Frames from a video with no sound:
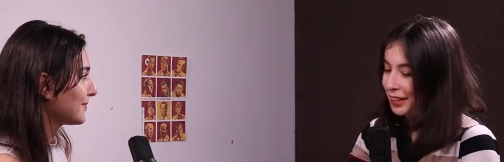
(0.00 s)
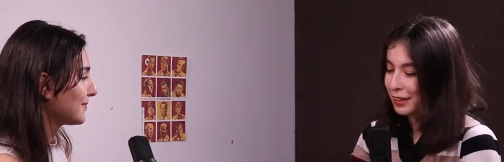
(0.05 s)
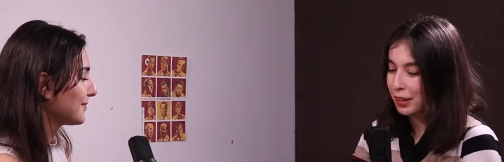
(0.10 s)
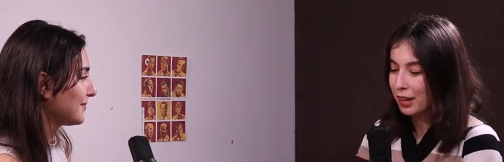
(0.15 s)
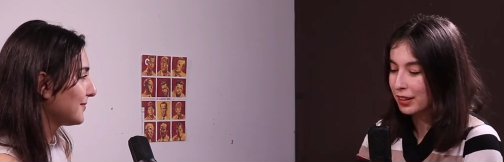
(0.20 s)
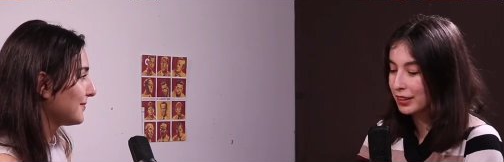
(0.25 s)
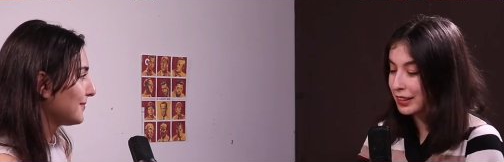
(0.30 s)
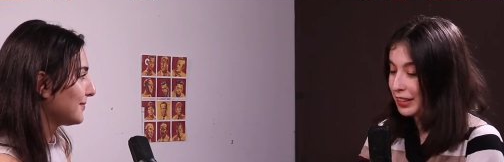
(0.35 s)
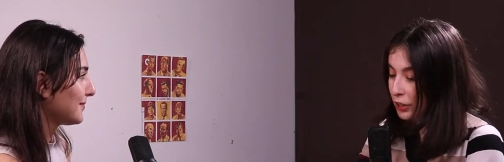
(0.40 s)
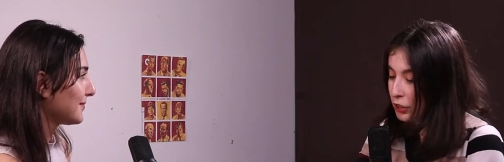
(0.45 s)

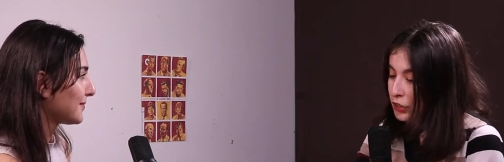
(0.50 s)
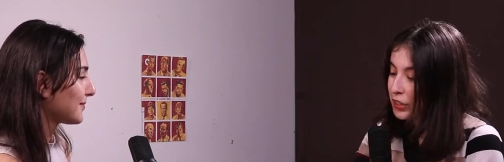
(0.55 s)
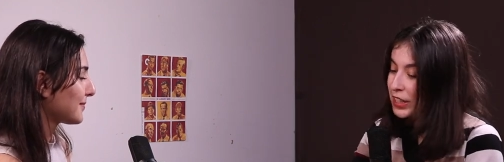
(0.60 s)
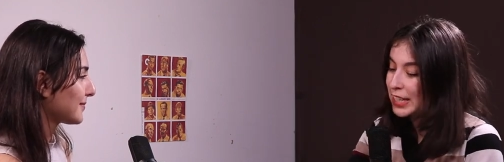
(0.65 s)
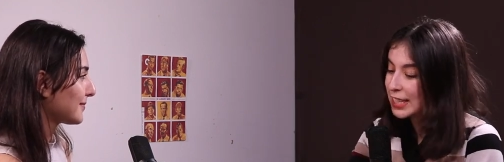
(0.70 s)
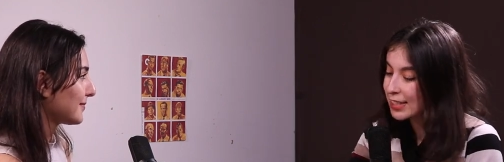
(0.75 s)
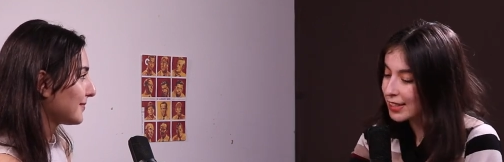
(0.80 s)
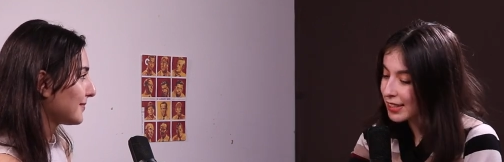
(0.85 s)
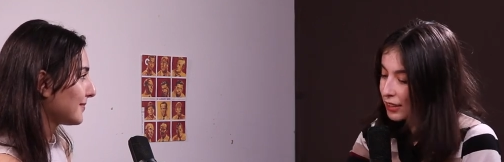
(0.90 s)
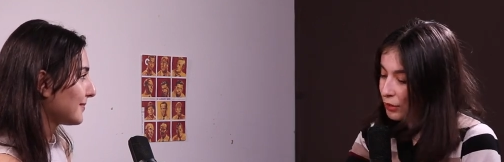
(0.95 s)
Speaker 1: Uh, there
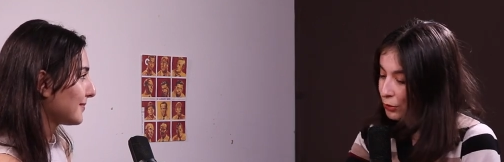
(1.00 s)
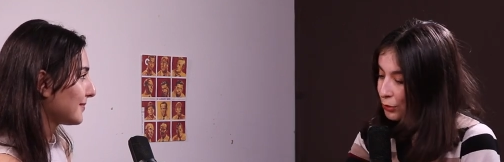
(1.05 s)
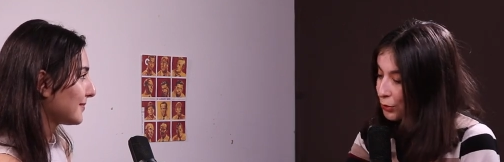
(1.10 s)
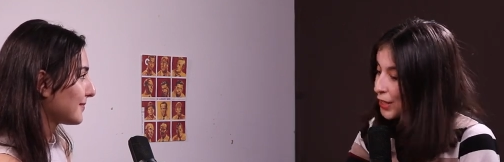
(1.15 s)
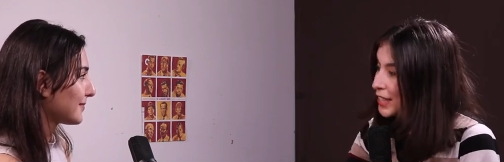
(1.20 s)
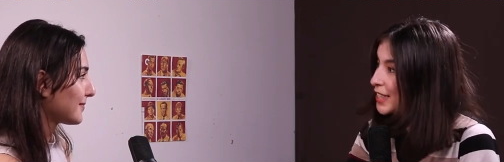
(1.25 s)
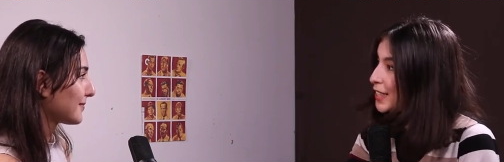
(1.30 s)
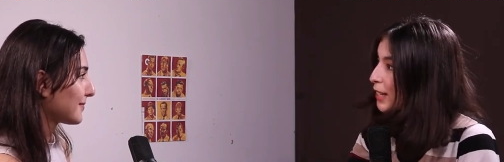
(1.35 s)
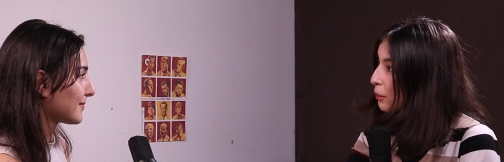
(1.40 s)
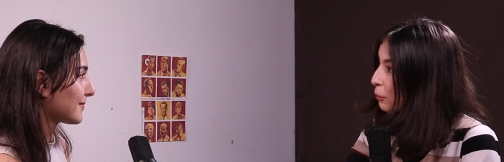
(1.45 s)
is
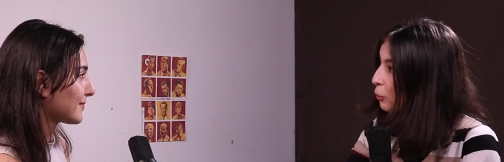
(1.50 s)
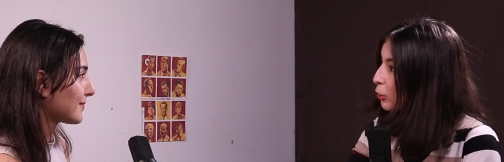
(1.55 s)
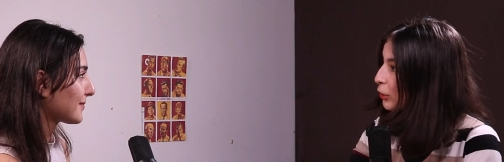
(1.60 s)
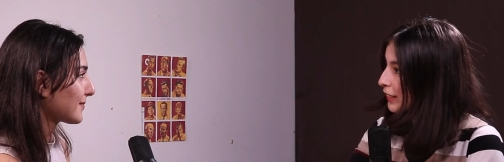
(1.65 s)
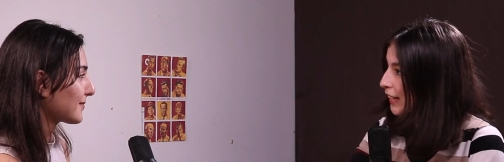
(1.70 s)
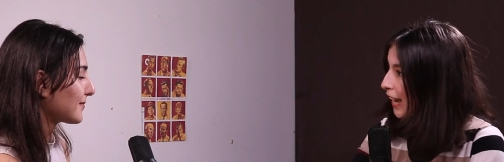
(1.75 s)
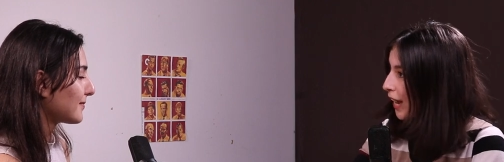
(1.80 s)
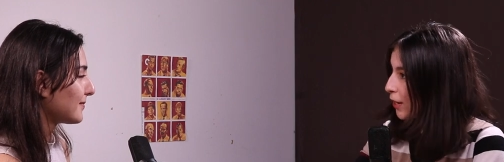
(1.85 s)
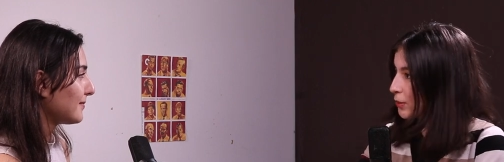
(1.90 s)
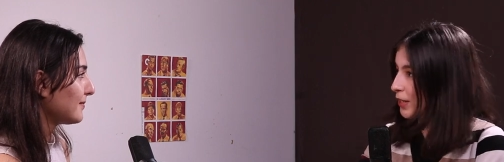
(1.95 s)
reasonable
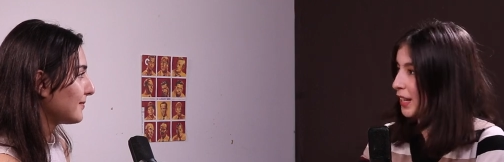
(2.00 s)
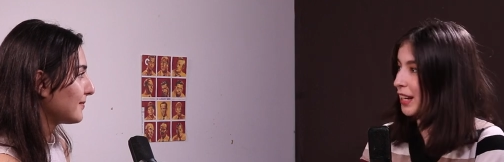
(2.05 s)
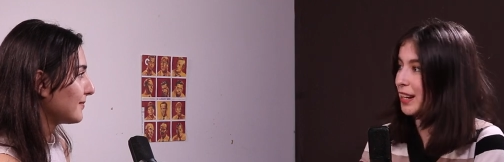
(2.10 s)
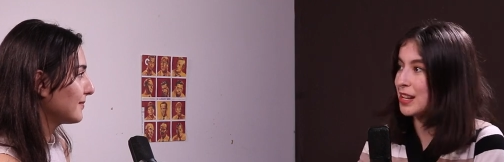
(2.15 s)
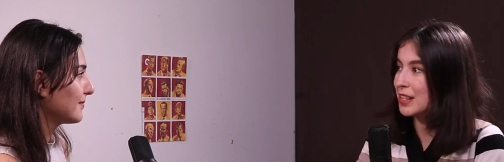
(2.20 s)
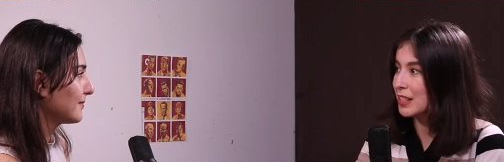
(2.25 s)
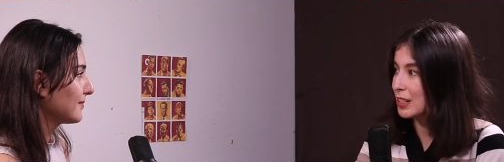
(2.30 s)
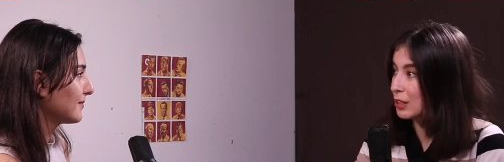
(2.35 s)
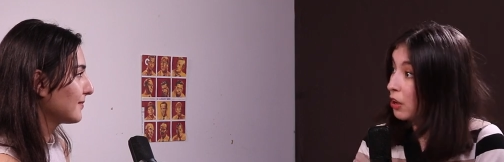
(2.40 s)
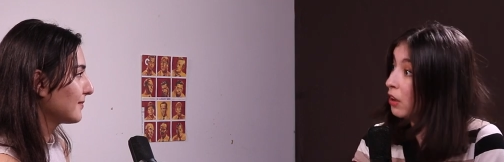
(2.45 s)
doubt, and
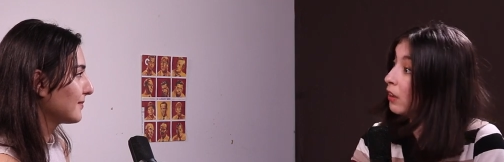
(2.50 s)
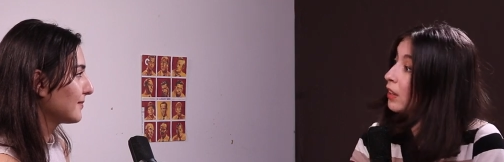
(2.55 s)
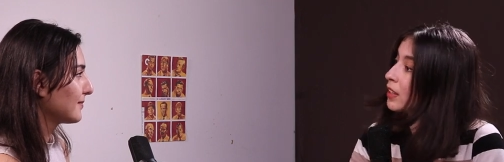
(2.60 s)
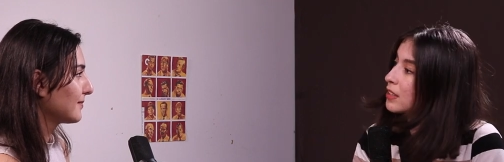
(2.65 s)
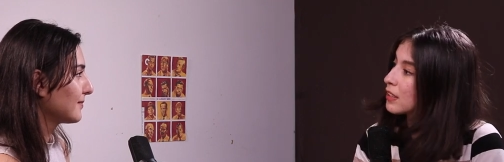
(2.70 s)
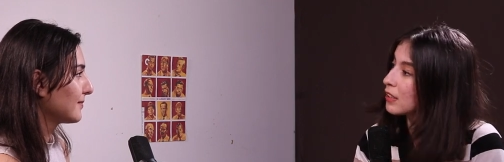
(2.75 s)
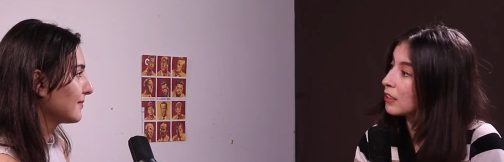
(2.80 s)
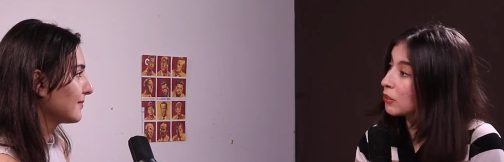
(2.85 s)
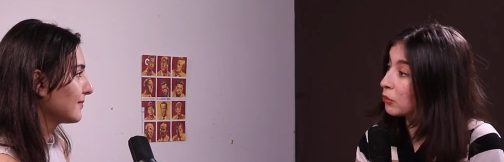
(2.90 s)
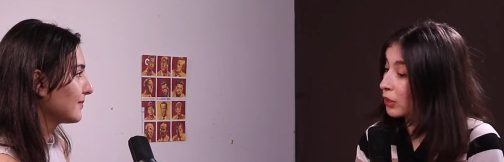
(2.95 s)
as long
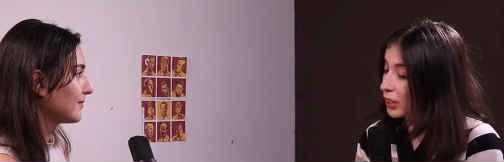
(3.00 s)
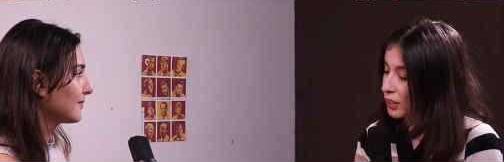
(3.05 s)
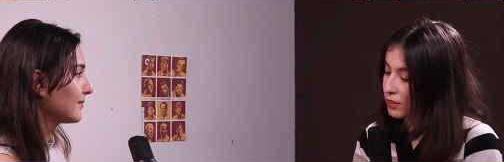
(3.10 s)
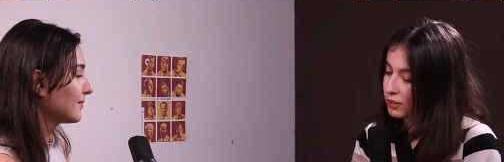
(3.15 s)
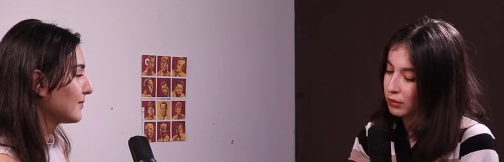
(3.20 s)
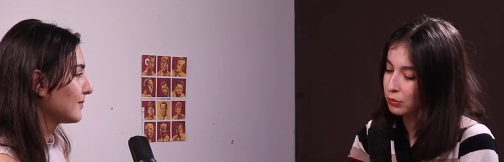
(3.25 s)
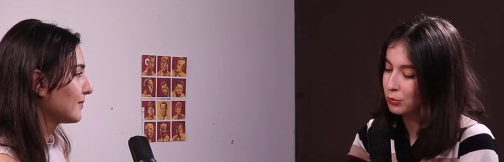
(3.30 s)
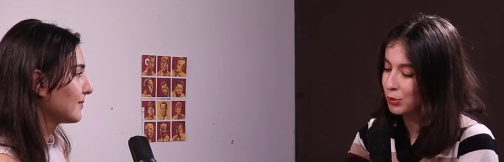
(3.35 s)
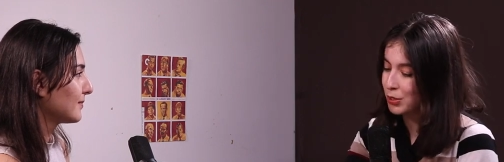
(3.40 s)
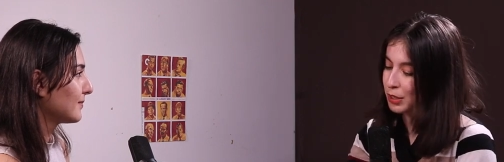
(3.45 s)
as there
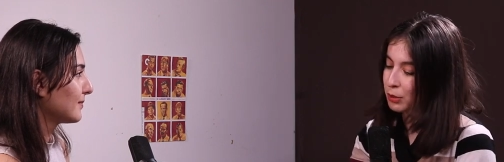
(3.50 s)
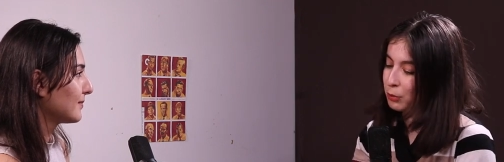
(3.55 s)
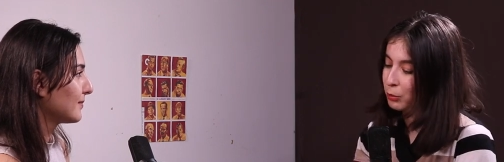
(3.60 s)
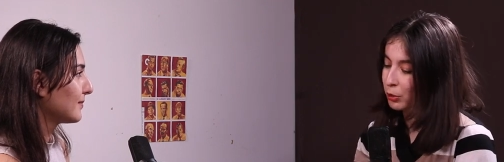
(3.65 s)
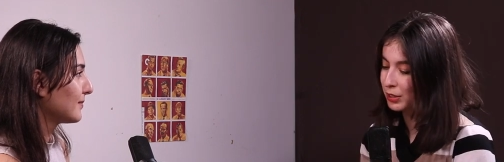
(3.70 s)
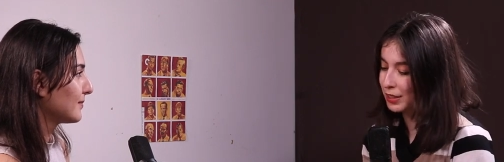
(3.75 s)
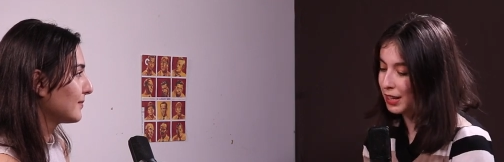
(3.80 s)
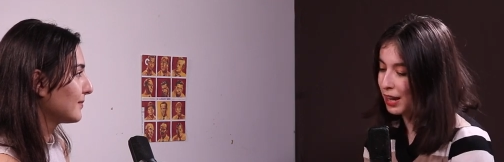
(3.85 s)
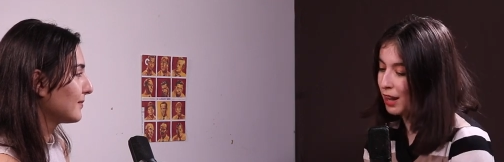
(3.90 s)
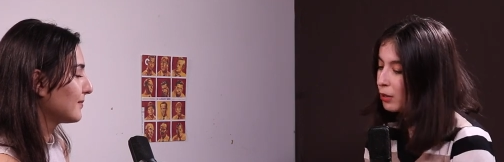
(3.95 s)
is
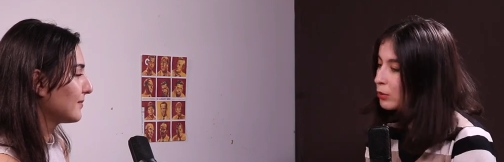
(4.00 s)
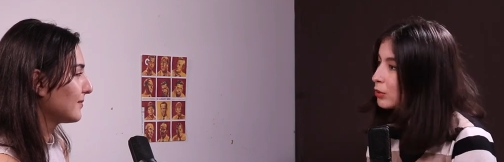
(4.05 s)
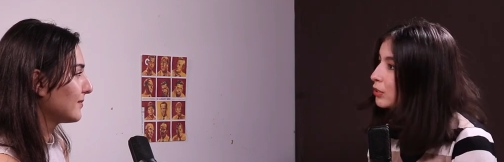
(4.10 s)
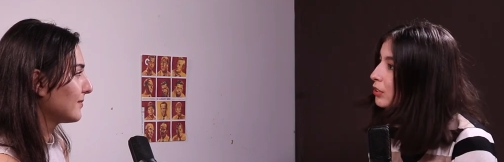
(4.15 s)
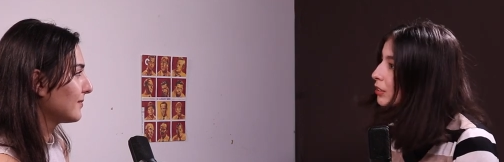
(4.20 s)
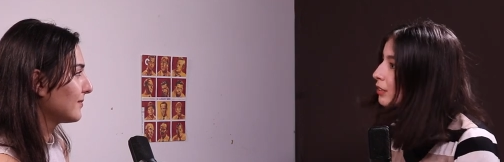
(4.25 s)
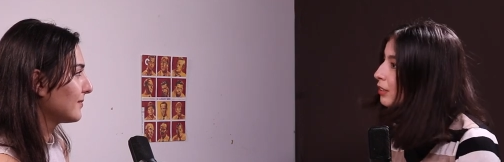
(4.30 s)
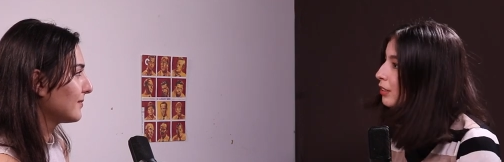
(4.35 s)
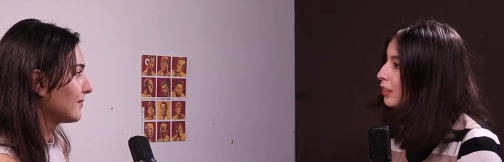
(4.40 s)
reasonable doubt,